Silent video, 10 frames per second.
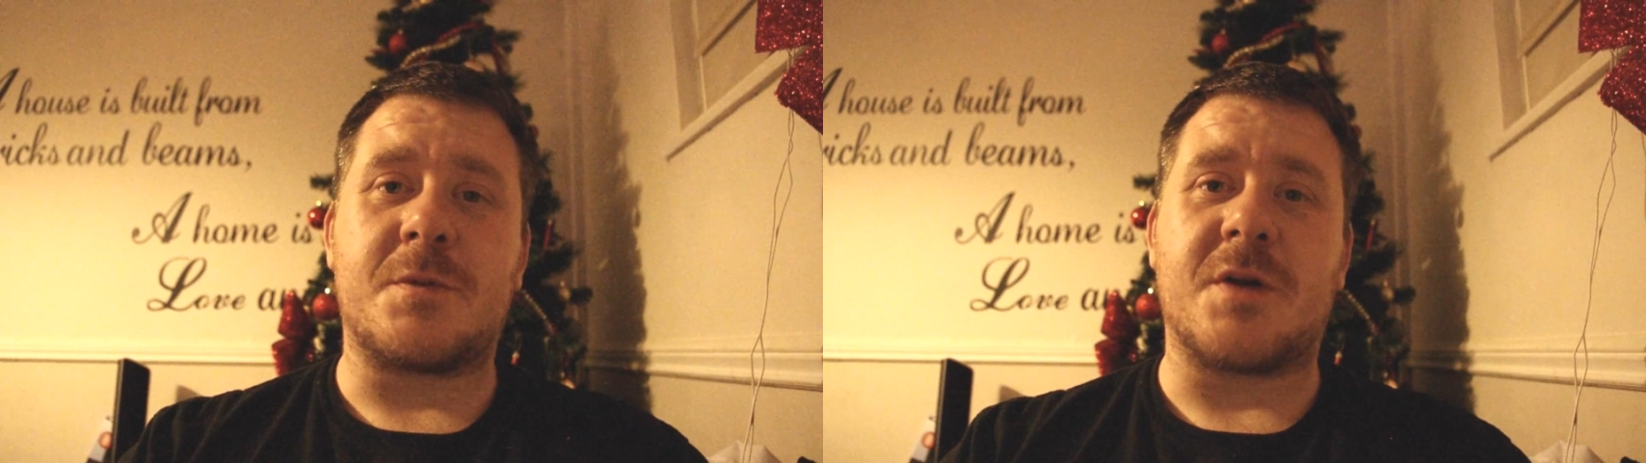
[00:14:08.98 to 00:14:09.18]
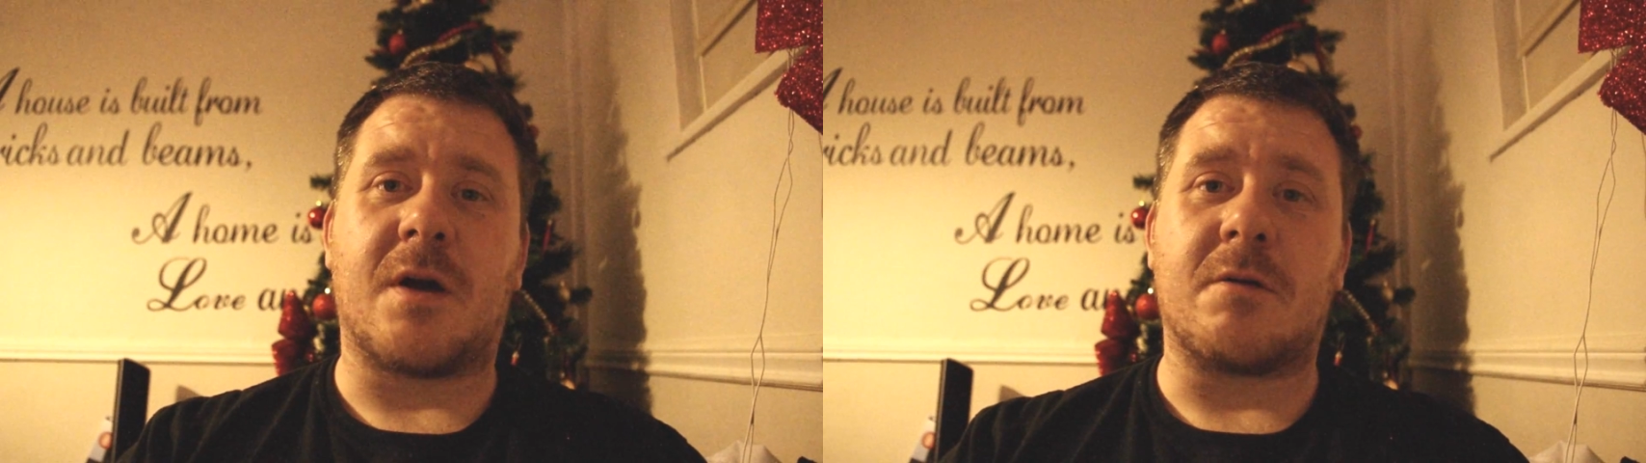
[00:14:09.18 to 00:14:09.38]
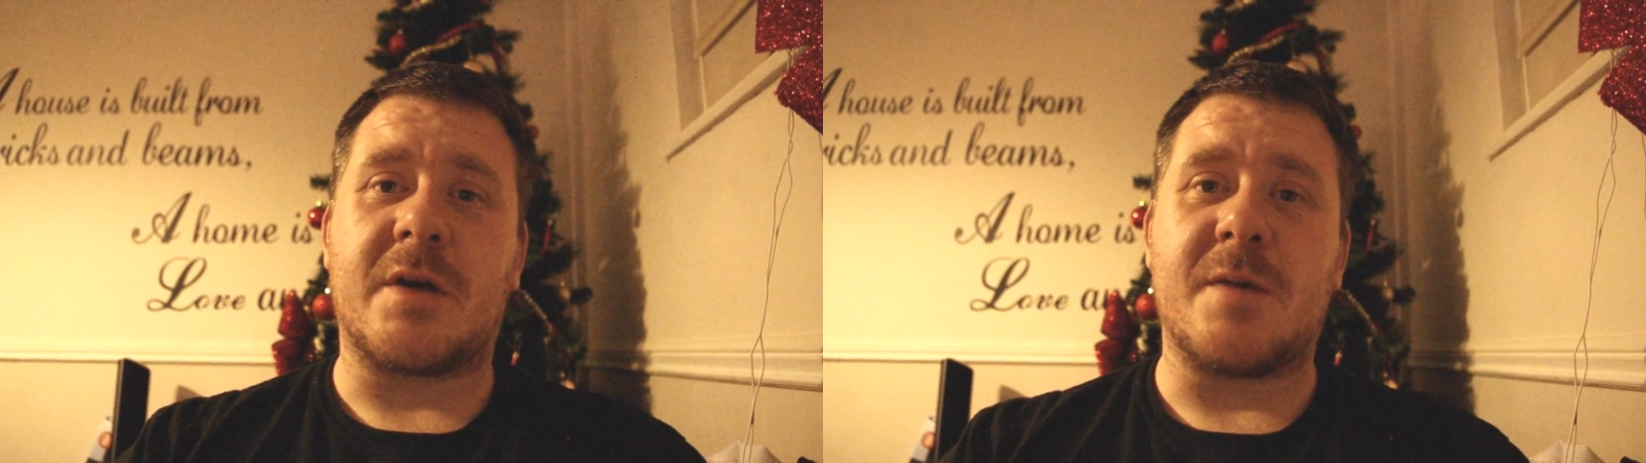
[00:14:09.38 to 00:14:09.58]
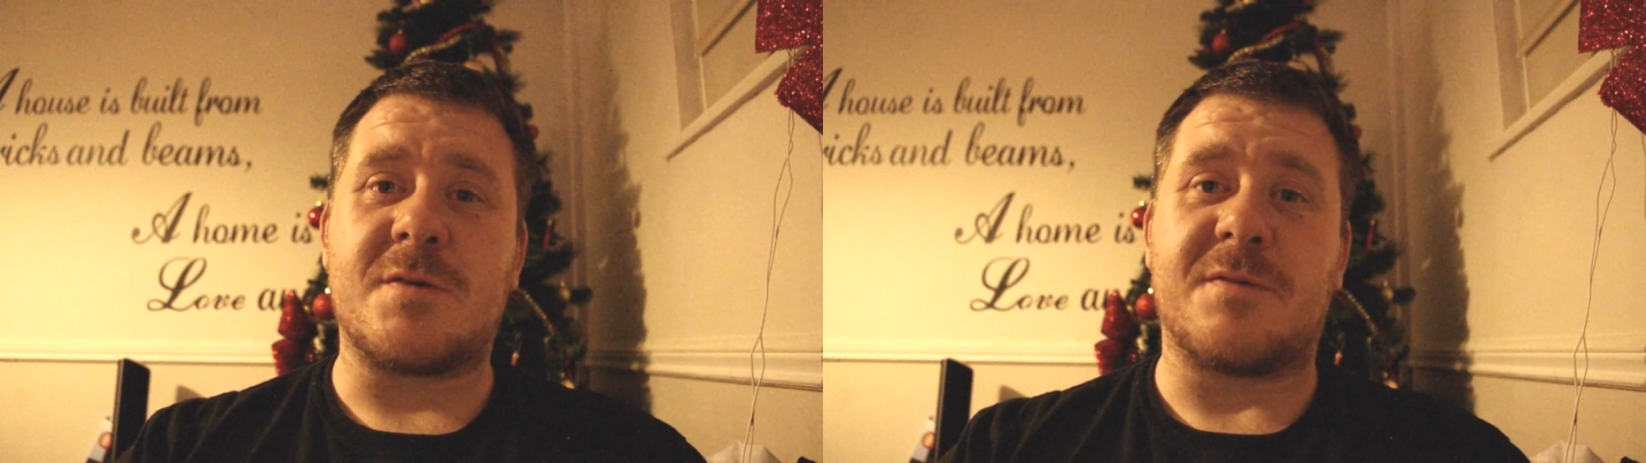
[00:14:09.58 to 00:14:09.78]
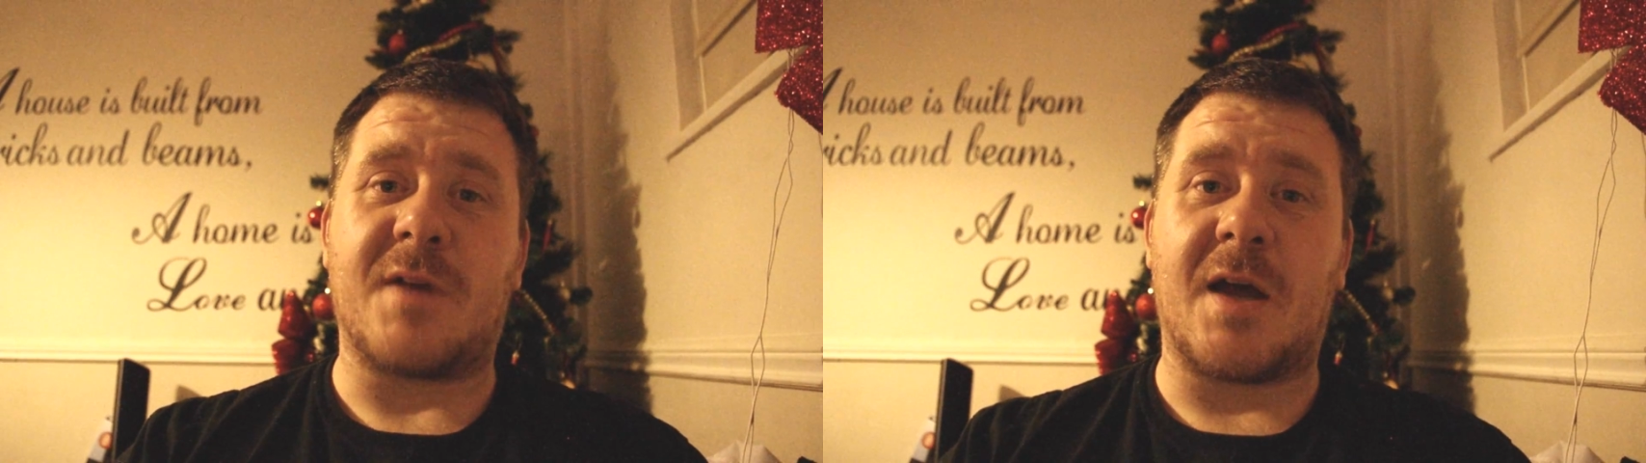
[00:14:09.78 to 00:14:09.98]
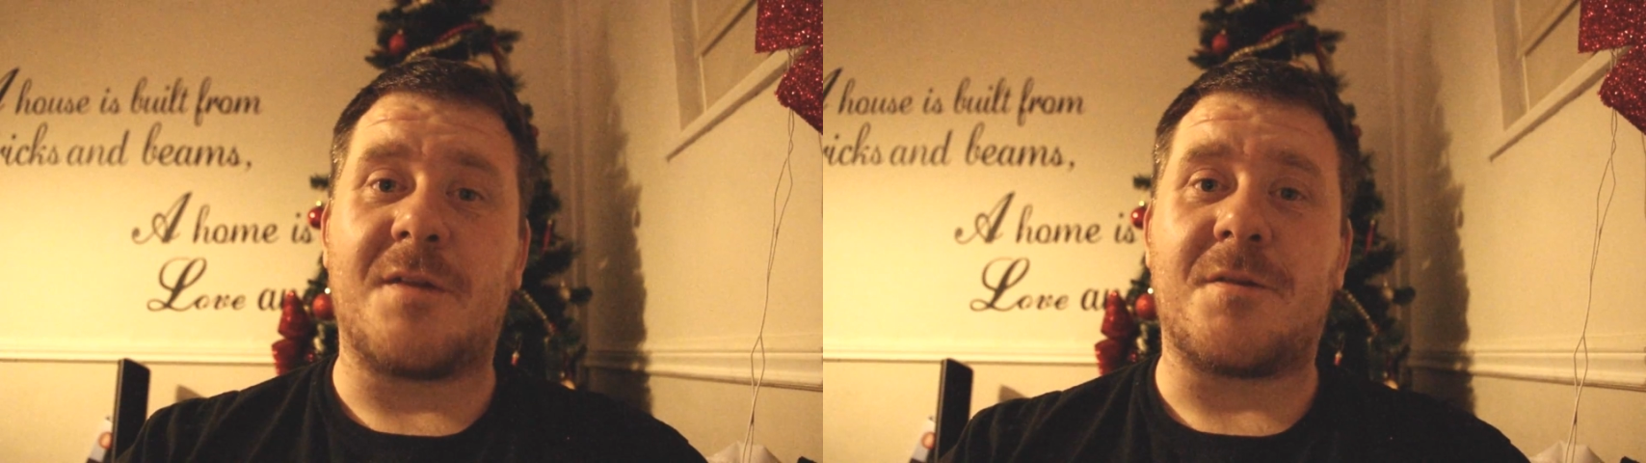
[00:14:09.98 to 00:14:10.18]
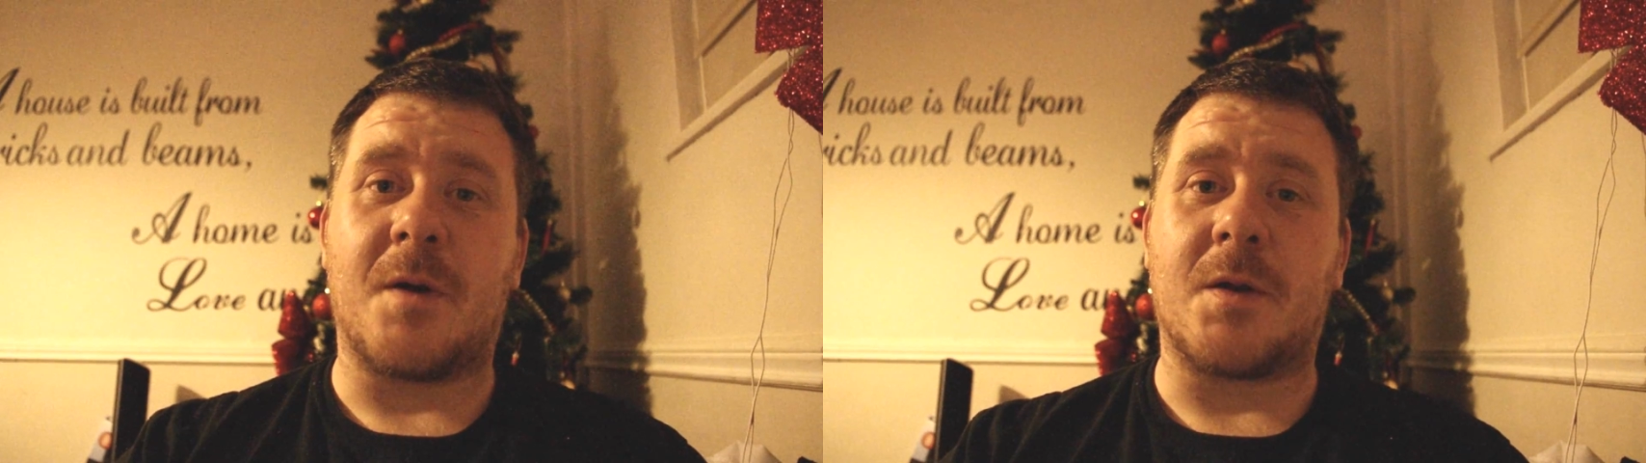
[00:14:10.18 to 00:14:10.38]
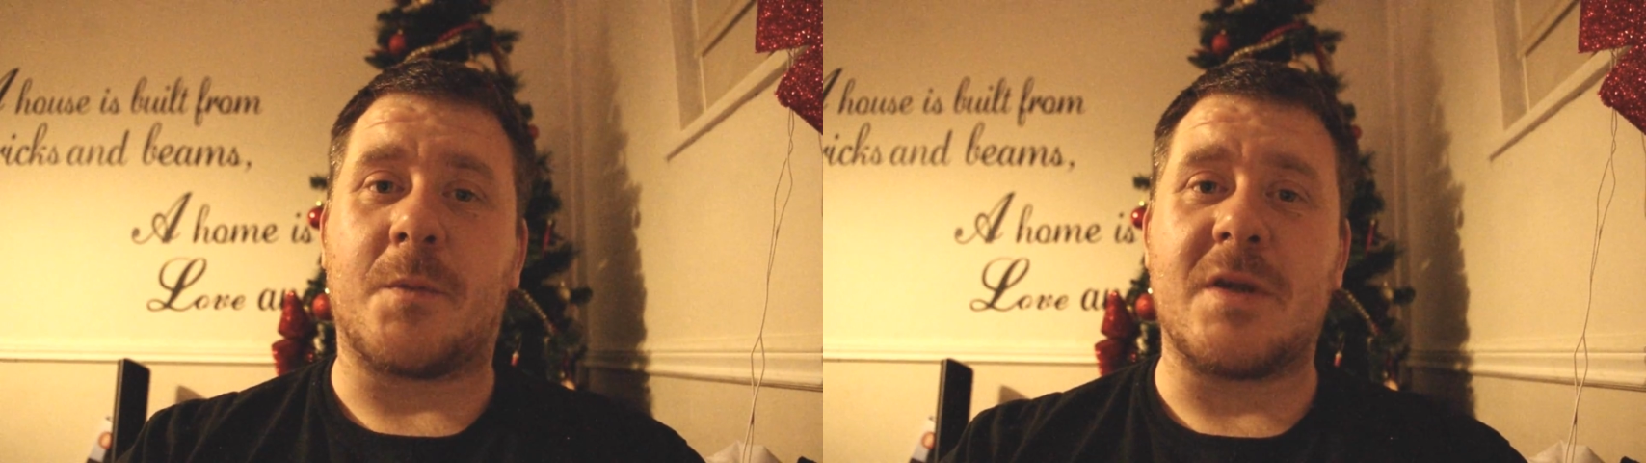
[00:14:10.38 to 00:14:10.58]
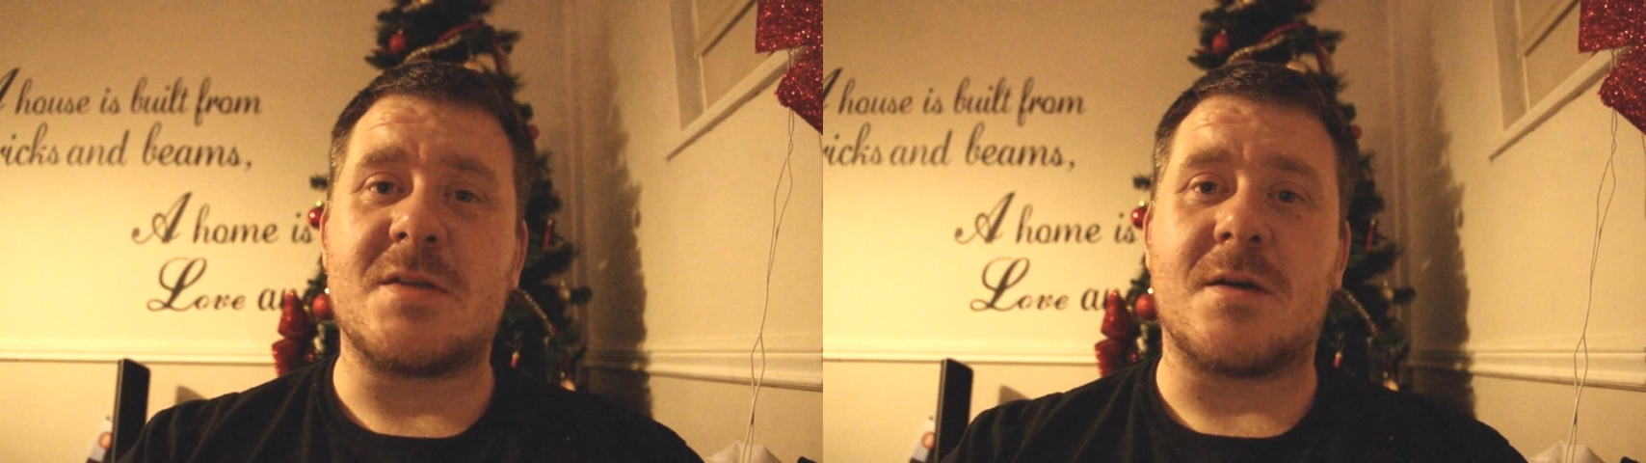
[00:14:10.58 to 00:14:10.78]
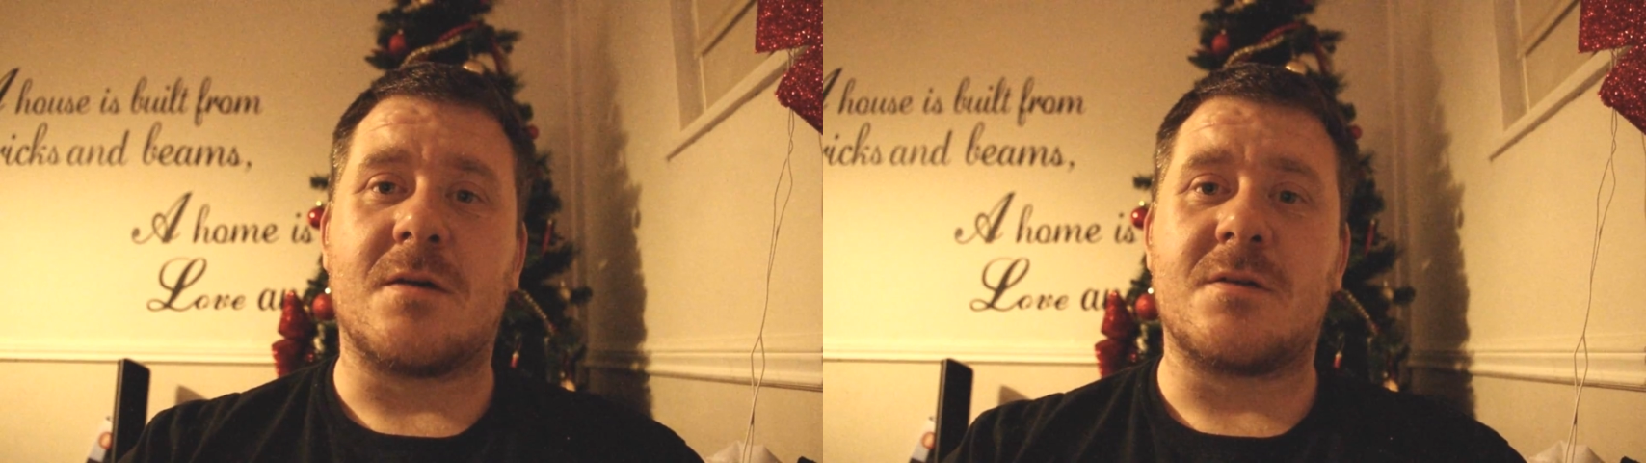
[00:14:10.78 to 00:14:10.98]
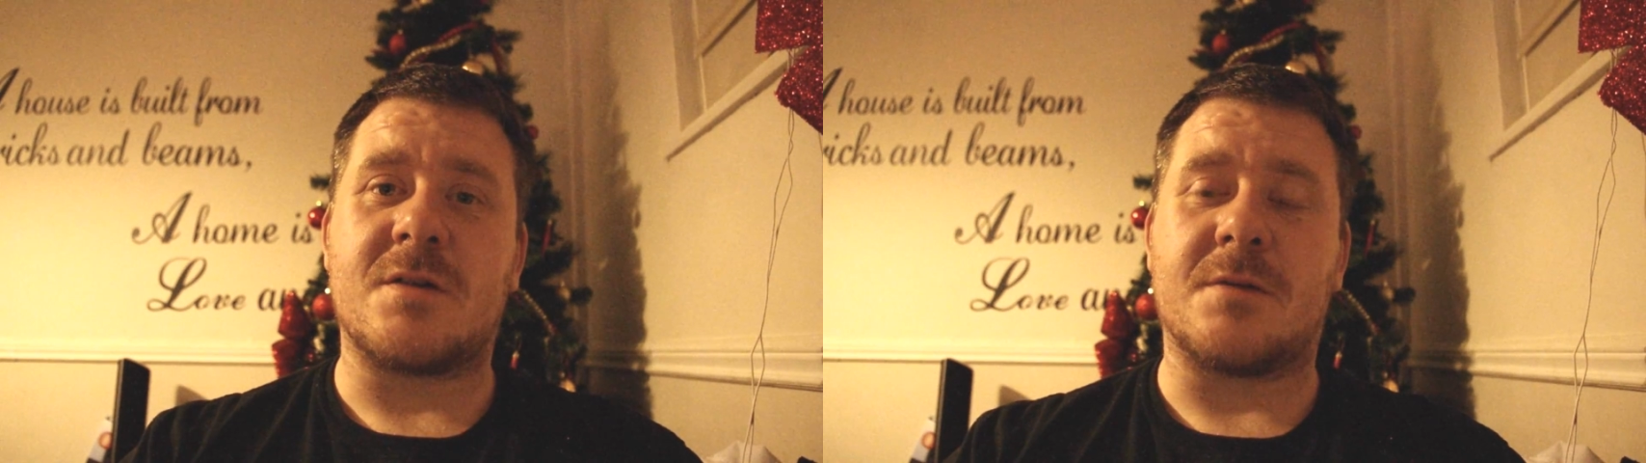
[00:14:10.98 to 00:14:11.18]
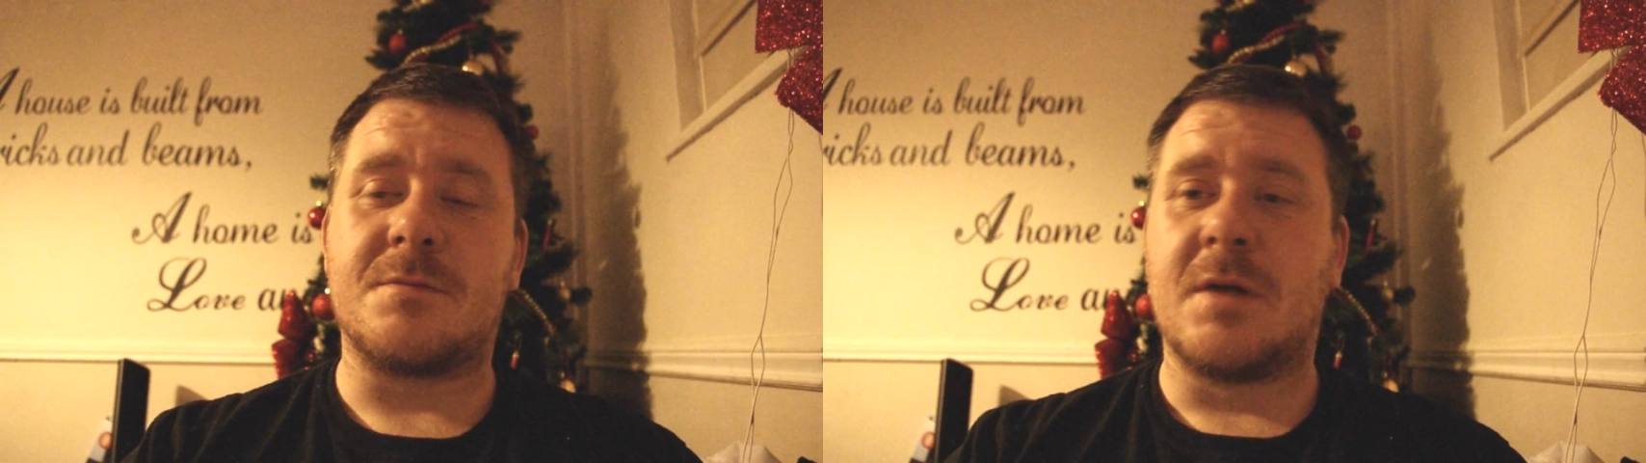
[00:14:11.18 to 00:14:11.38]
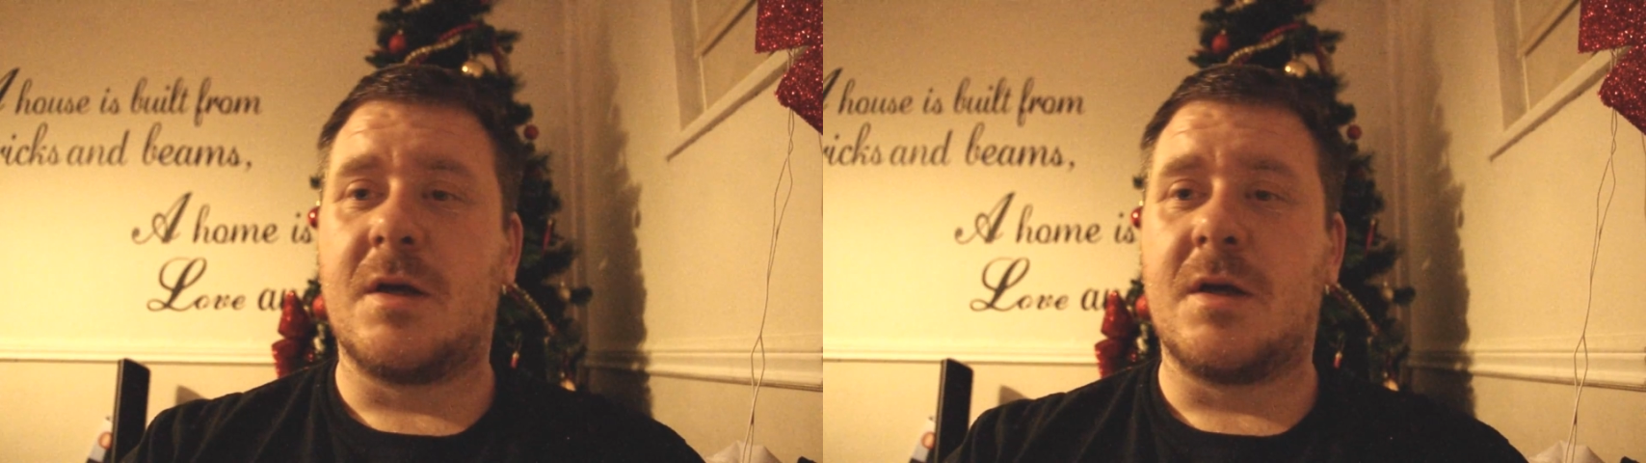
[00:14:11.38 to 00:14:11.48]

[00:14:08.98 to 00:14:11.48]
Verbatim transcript: helps you out and keeps you flying throughout the winter. So